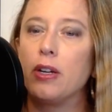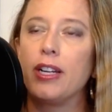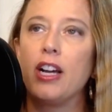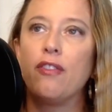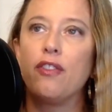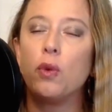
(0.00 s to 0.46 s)

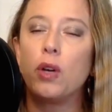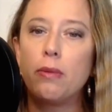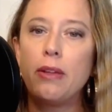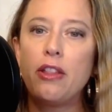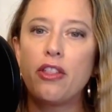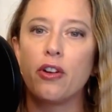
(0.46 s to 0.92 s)
Now, if you want
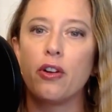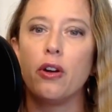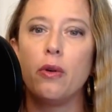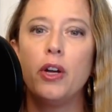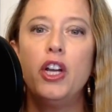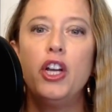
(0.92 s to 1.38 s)
to be
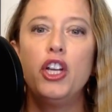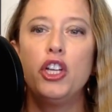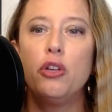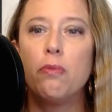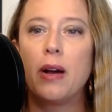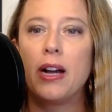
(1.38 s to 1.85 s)
thorough,
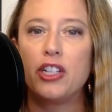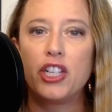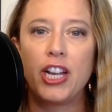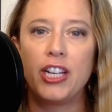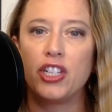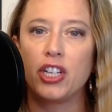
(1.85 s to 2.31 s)
you might
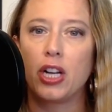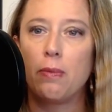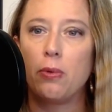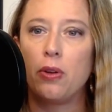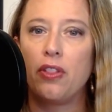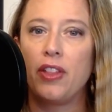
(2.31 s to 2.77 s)
change a
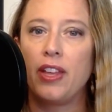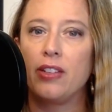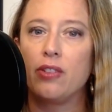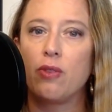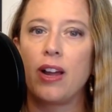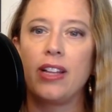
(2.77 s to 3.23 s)
couple of
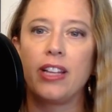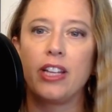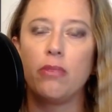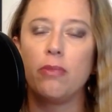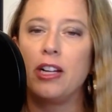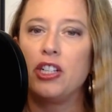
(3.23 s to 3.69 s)
things, right? Like
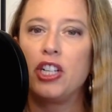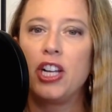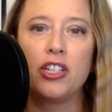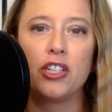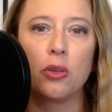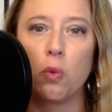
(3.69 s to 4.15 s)
you might
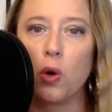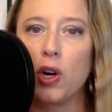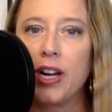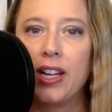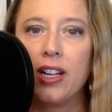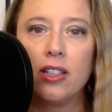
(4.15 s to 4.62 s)
change the
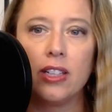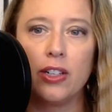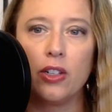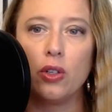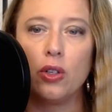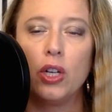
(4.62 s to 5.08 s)
wording a
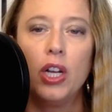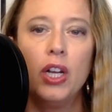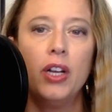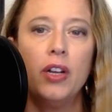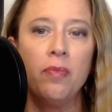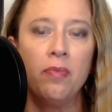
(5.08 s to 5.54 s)
little
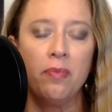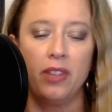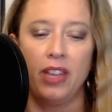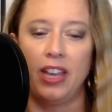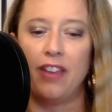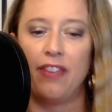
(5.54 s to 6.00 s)

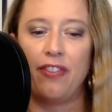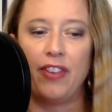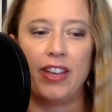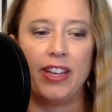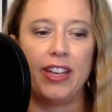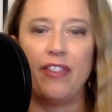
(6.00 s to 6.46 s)
if
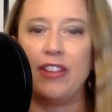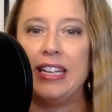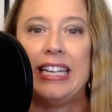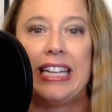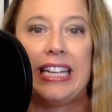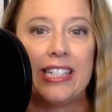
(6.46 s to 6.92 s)
it
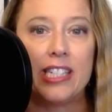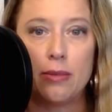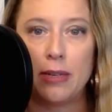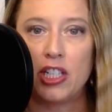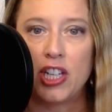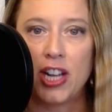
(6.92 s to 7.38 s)
needs to
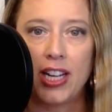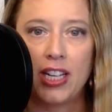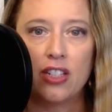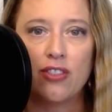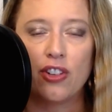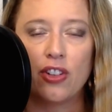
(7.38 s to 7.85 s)
be
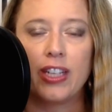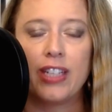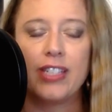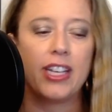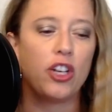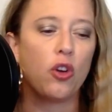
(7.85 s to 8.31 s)
changed for
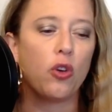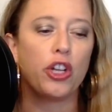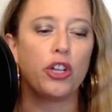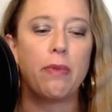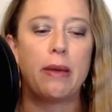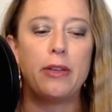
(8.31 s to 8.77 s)
LinkedIn, or
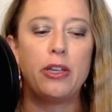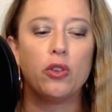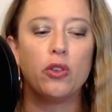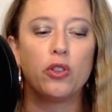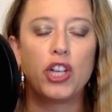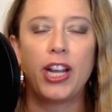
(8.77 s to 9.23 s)
maybe
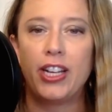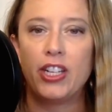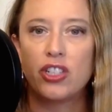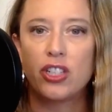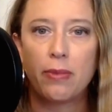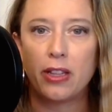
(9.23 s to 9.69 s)
you'll
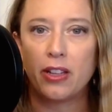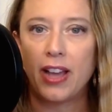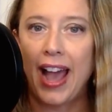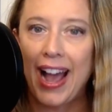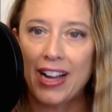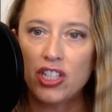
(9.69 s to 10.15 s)
change some of the
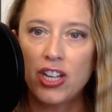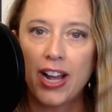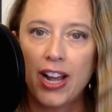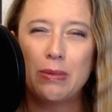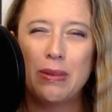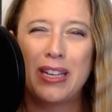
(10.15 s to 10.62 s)

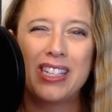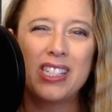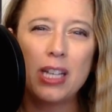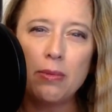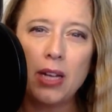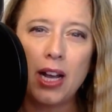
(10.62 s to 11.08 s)
hashtags, because
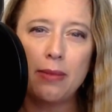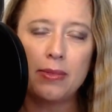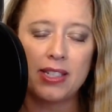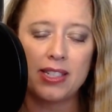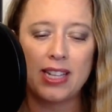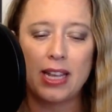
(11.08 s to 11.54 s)

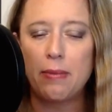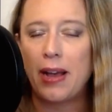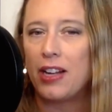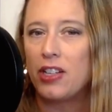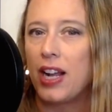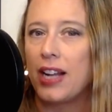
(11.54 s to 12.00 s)
sometimes the same
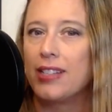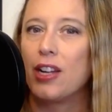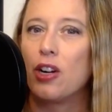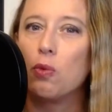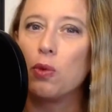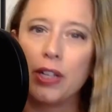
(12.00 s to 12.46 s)
hashtags
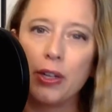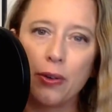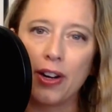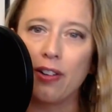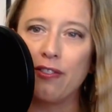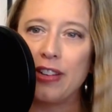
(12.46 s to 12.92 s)
that are really
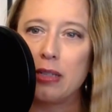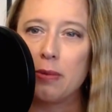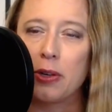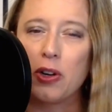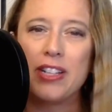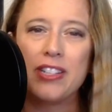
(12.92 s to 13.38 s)
great on
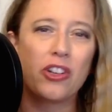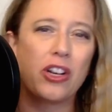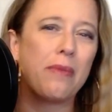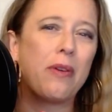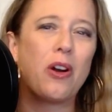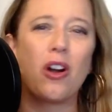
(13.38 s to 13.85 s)
Facebook or
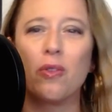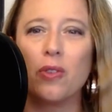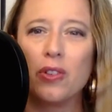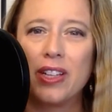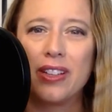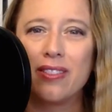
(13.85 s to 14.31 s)
Instagram aren't
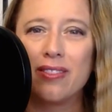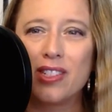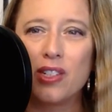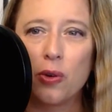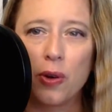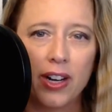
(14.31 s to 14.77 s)
really
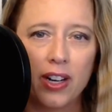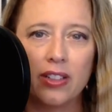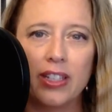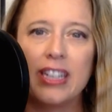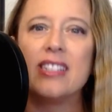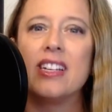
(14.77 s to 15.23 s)
so great
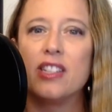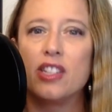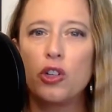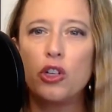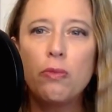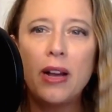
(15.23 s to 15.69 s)
on LinkedIn.
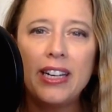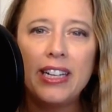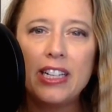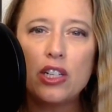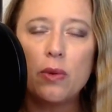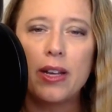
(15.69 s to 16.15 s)
So you might
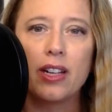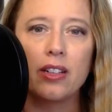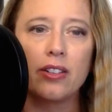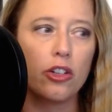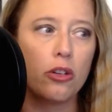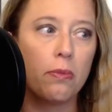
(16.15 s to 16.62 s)
need to tweak it
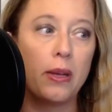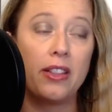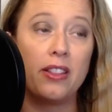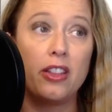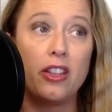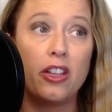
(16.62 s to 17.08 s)
a little,
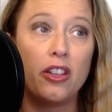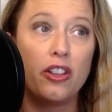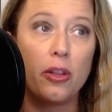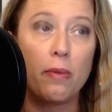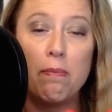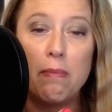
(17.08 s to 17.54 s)
but
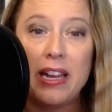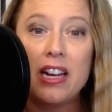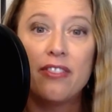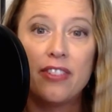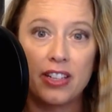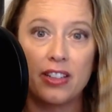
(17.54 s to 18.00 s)
the meat
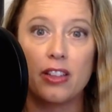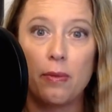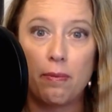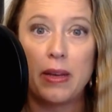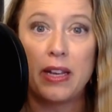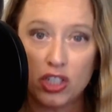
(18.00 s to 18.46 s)
of it,
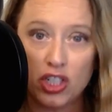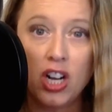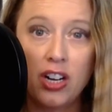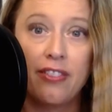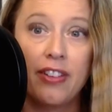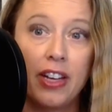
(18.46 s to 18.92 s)
the big
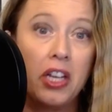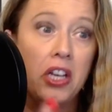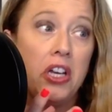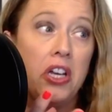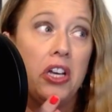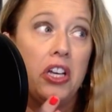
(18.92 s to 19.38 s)
chunk of it,
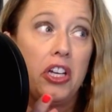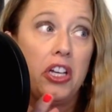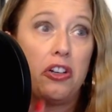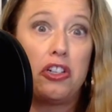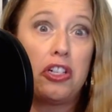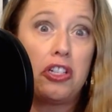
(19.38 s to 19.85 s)

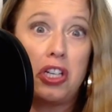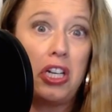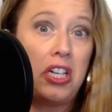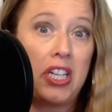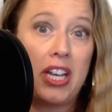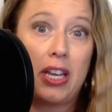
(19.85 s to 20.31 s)
you're just
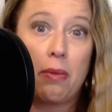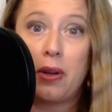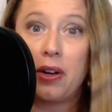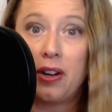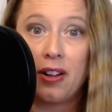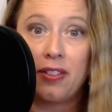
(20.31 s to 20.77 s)
going to take and
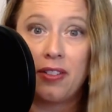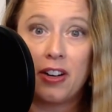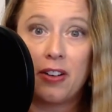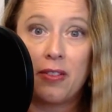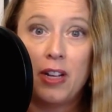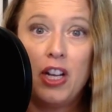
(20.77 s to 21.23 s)
put it on
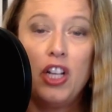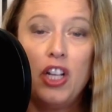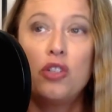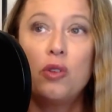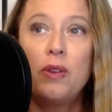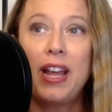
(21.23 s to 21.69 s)
there.
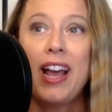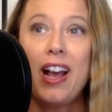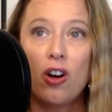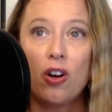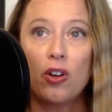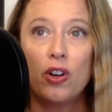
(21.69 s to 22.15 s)
So
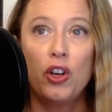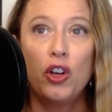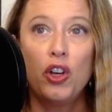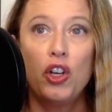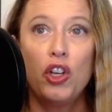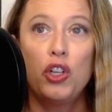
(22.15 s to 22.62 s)
now
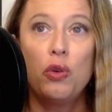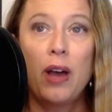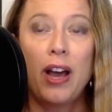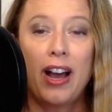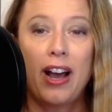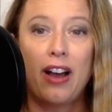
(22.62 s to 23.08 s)
you
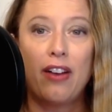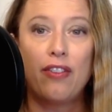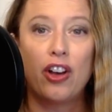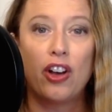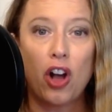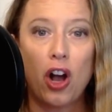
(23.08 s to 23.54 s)

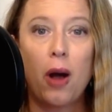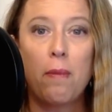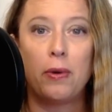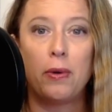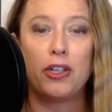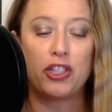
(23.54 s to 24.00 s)
have
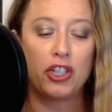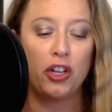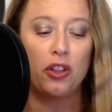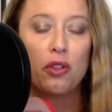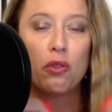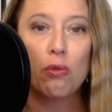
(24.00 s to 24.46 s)
accomplished
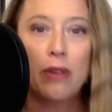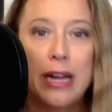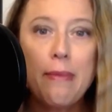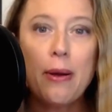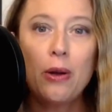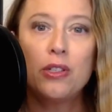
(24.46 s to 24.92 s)

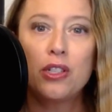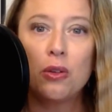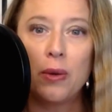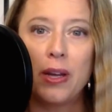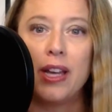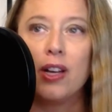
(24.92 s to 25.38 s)
3 posts a
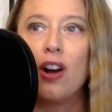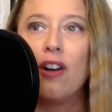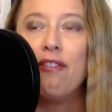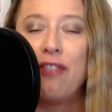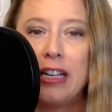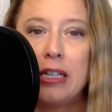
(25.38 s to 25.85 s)
week
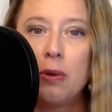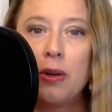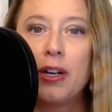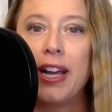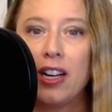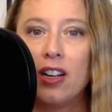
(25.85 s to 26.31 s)
on
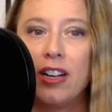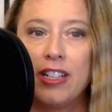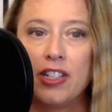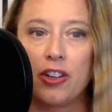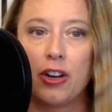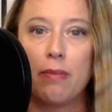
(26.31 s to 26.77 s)
Facebook and on
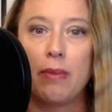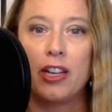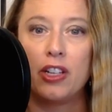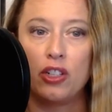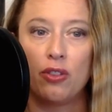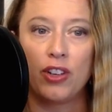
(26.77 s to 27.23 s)
Instagram,
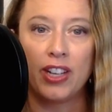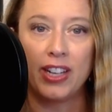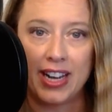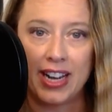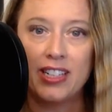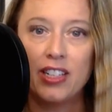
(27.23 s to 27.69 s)
because you've
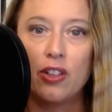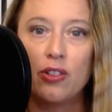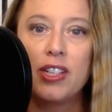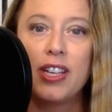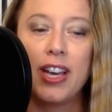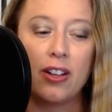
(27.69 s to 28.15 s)
connected those
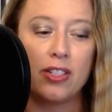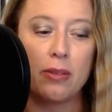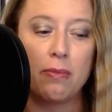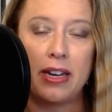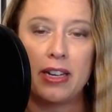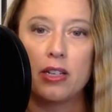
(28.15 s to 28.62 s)
accounts
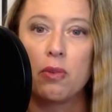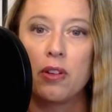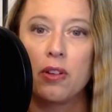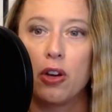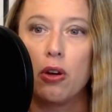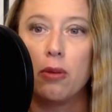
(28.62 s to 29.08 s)
and made it to where
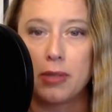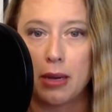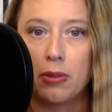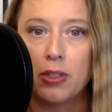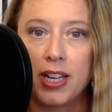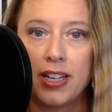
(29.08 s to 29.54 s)
they go up
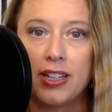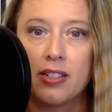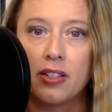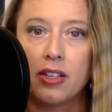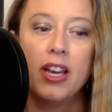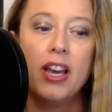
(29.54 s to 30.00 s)

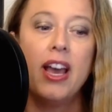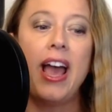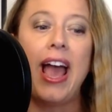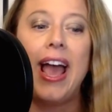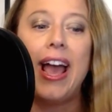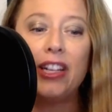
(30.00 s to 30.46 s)
simultaneously.
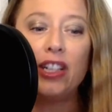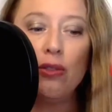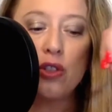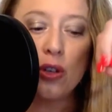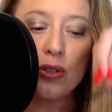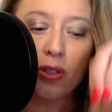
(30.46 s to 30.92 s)
And
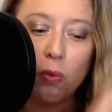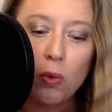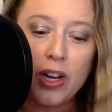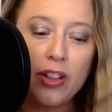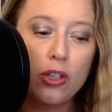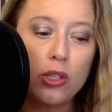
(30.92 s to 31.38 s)
you've chosen
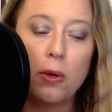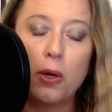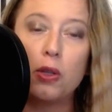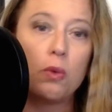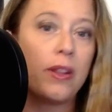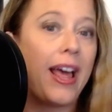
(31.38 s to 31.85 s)
one of those
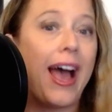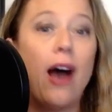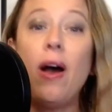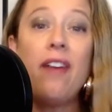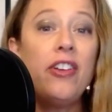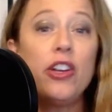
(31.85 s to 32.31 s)
posts
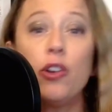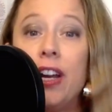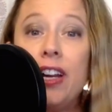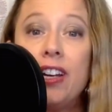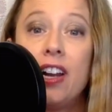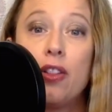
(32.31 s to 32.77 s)
without having to
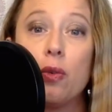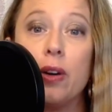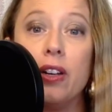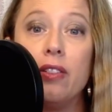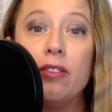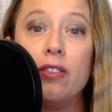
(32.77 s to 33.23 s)
create another
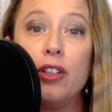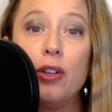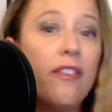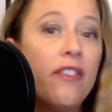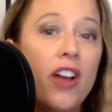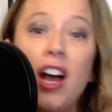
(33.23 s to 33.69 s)
one. You
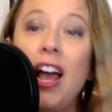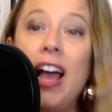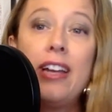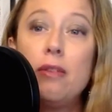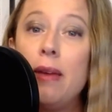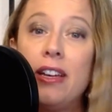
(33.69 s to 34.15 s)
have not
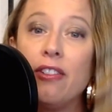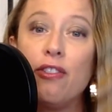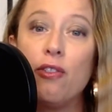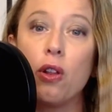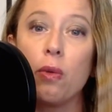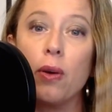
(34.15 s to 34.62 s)
had to make a
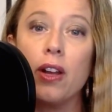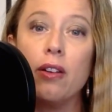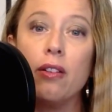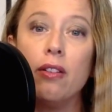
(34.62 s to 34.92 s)
4th one.